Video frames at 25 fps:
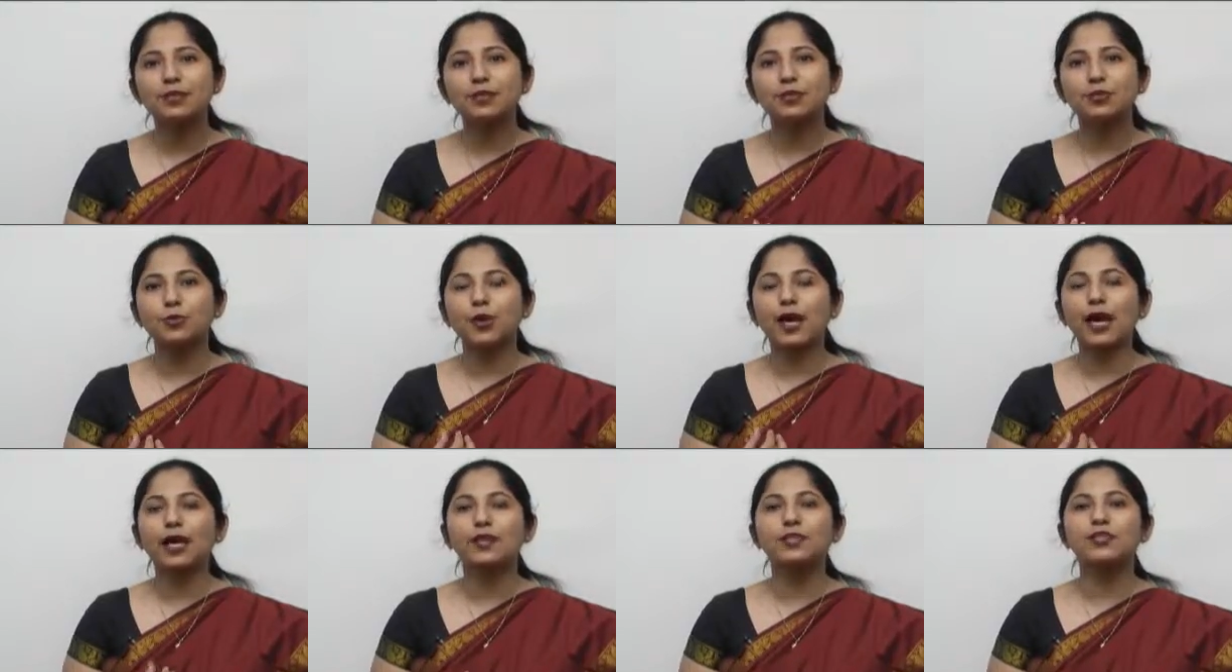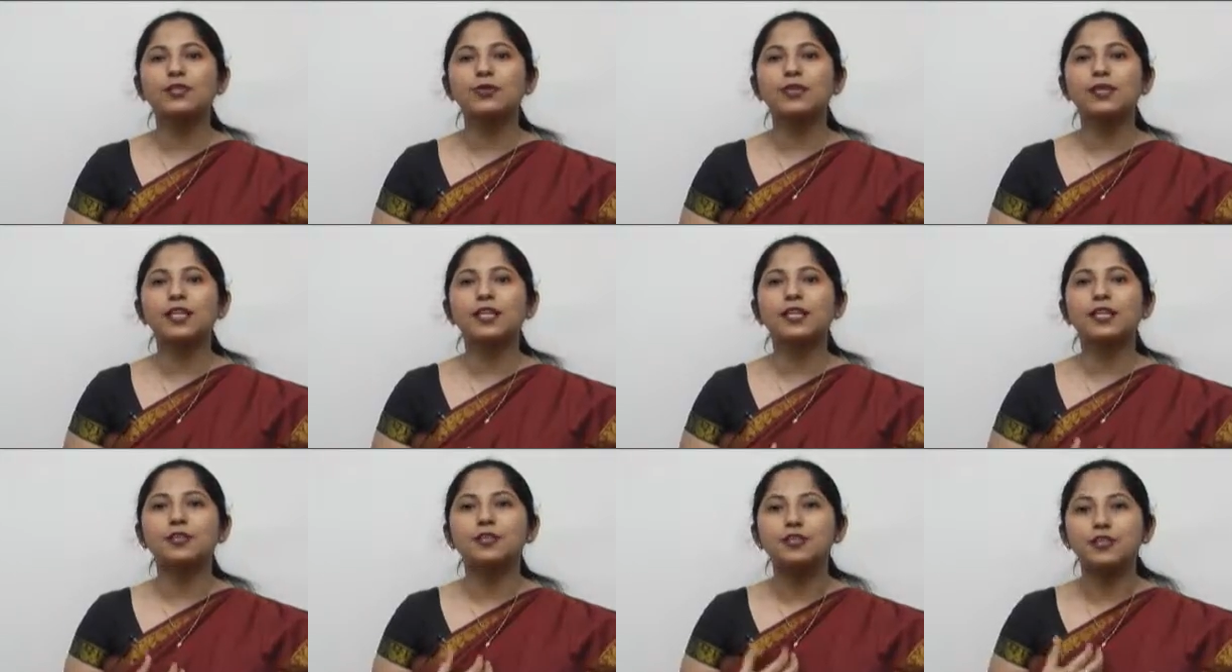to
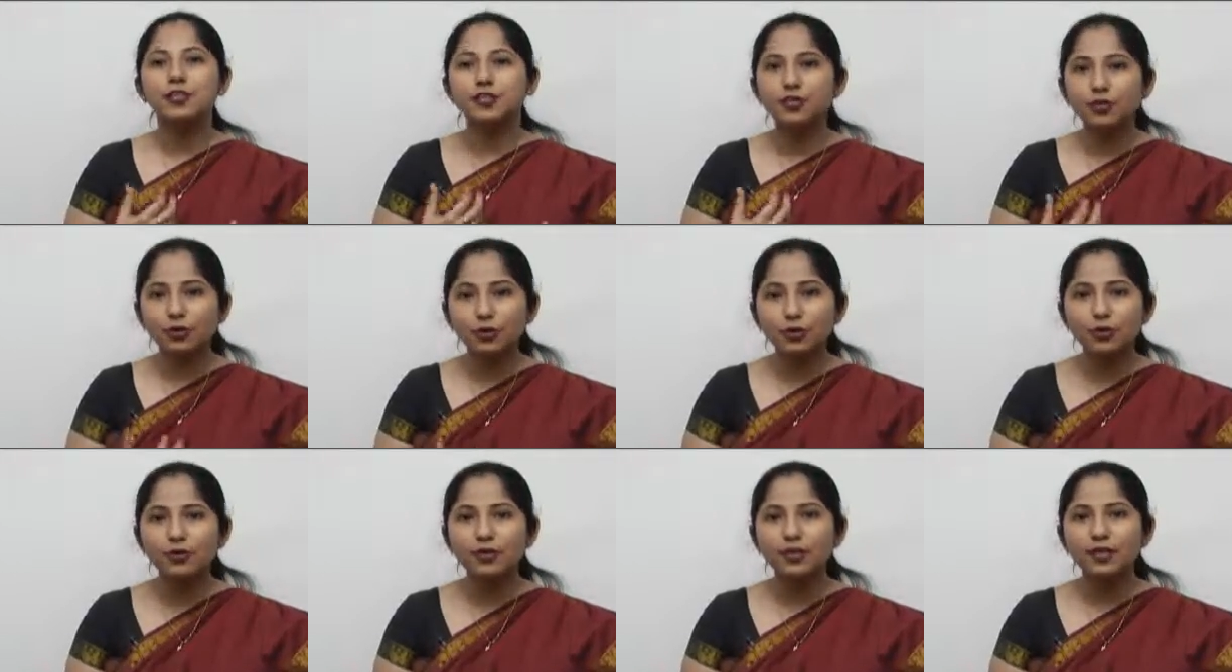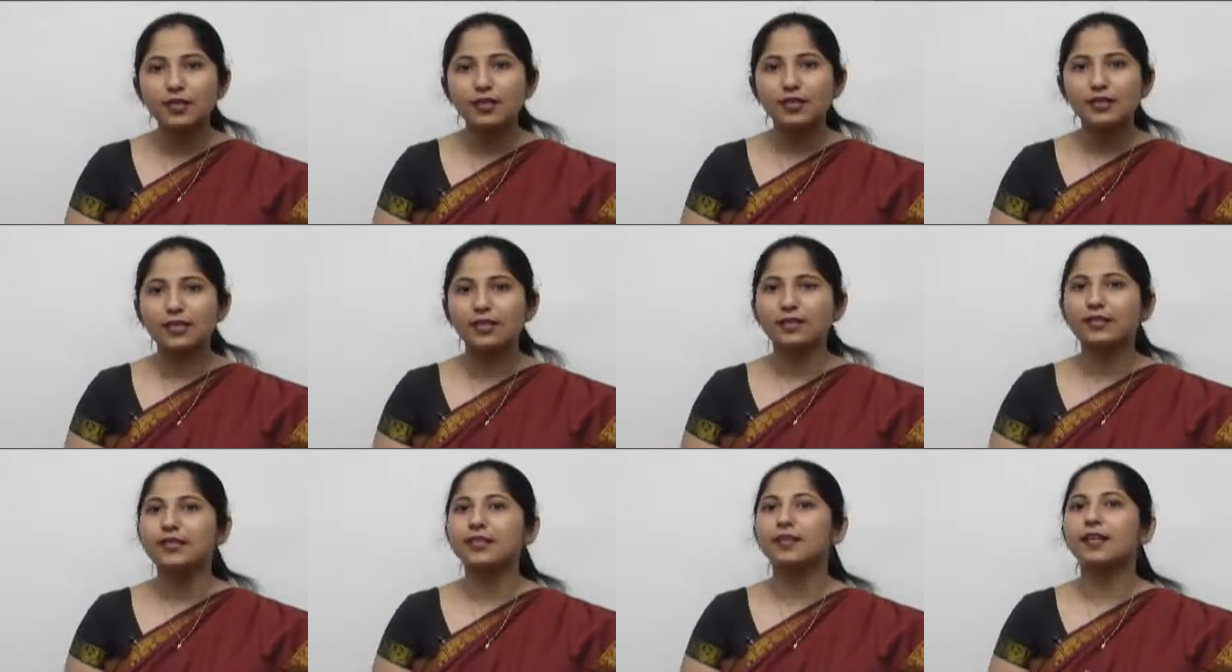actually ensure
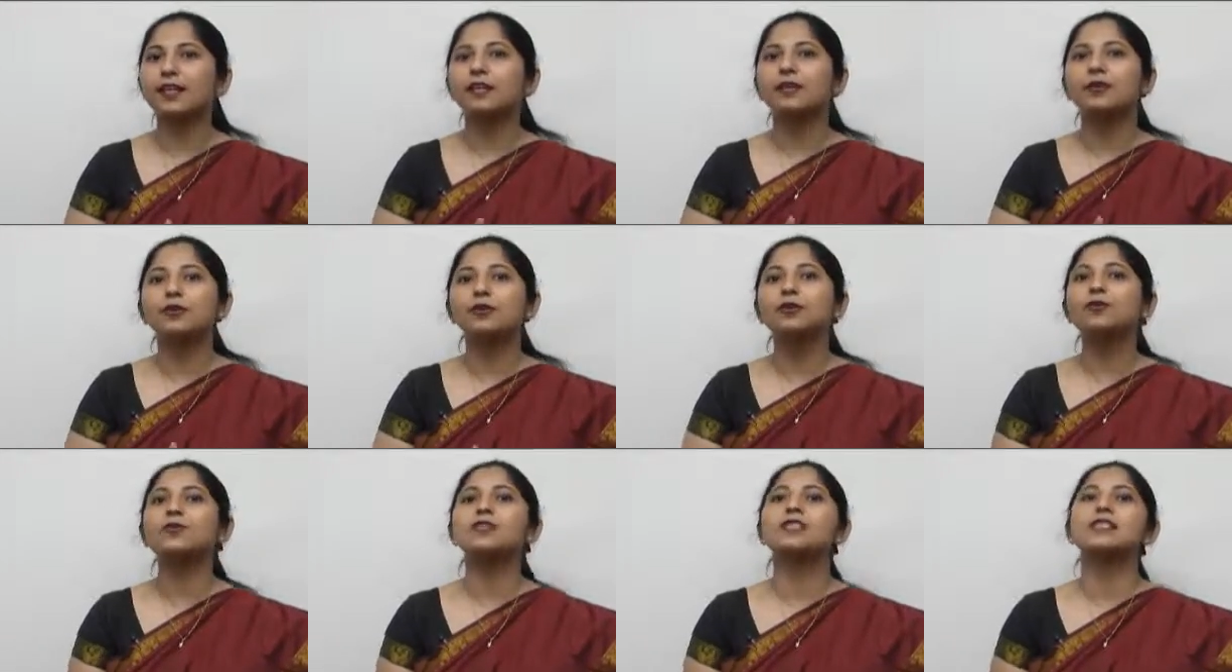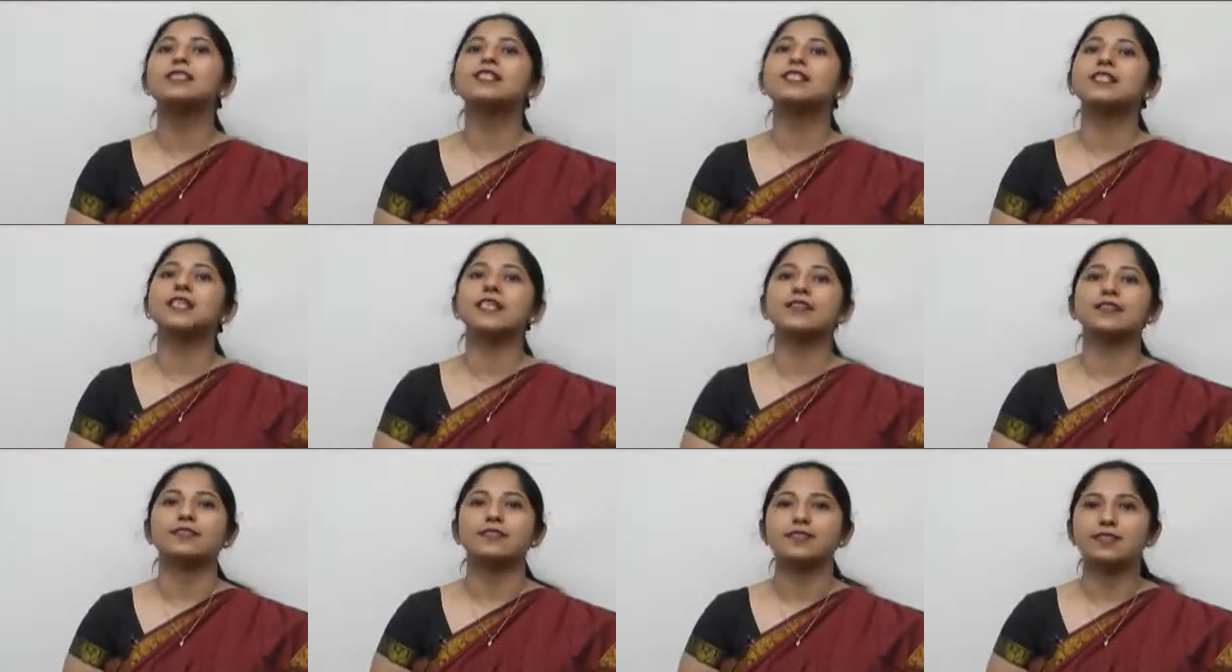that there are no
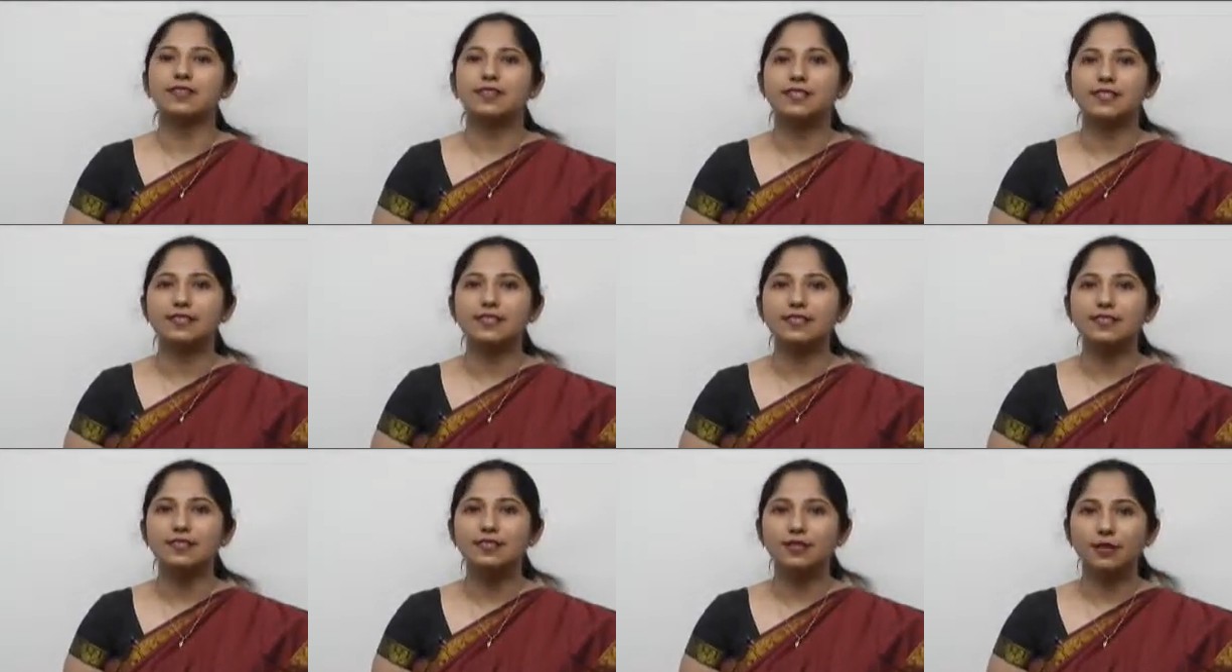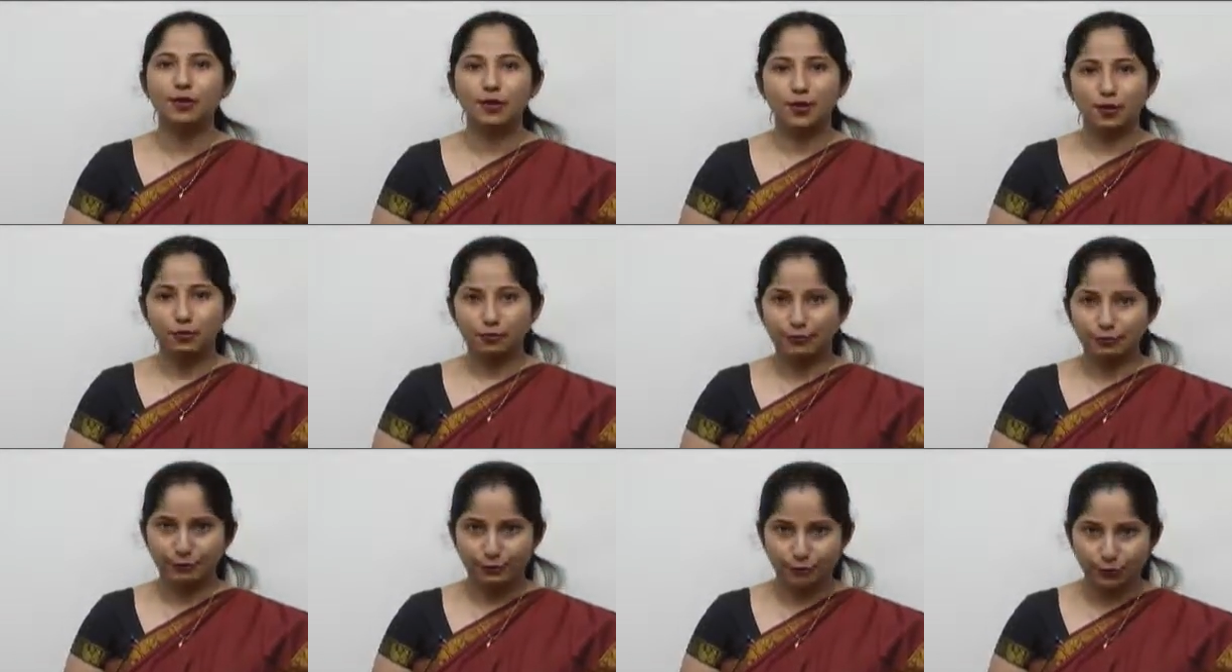such errors in the
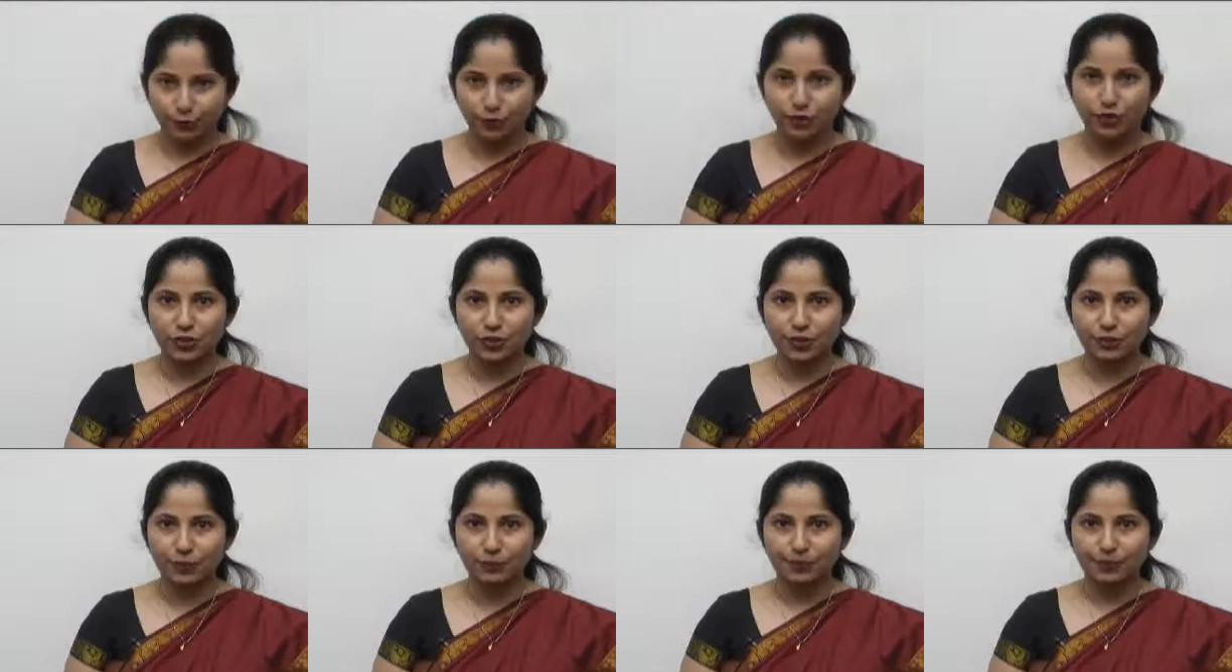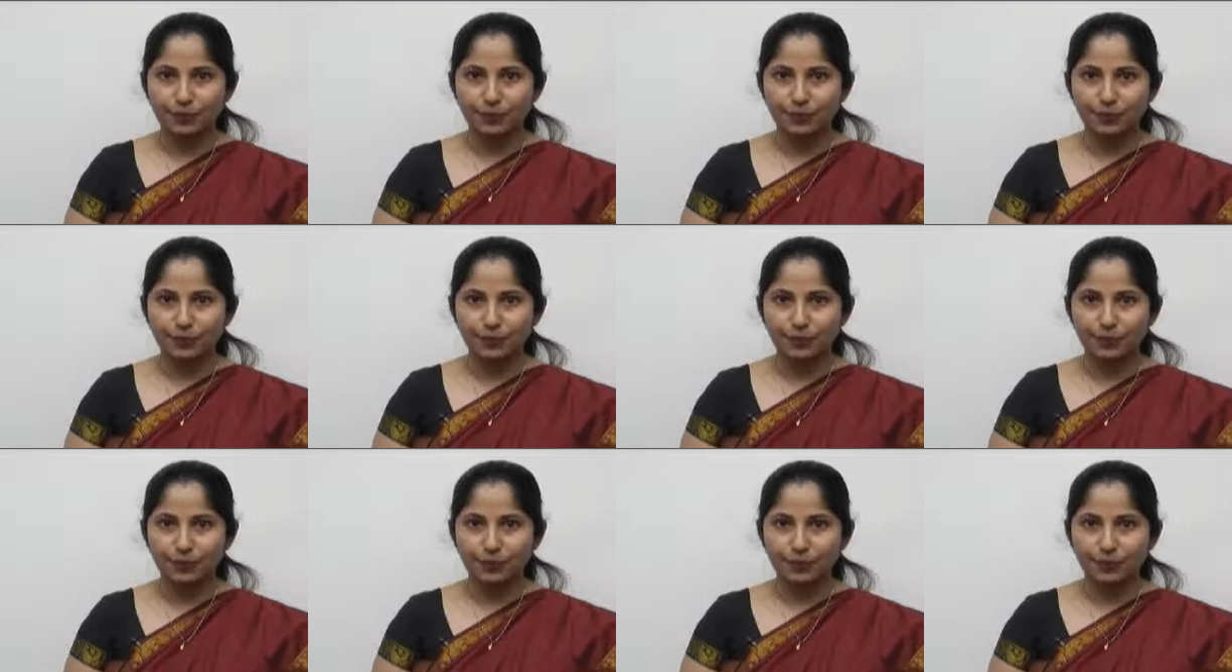future.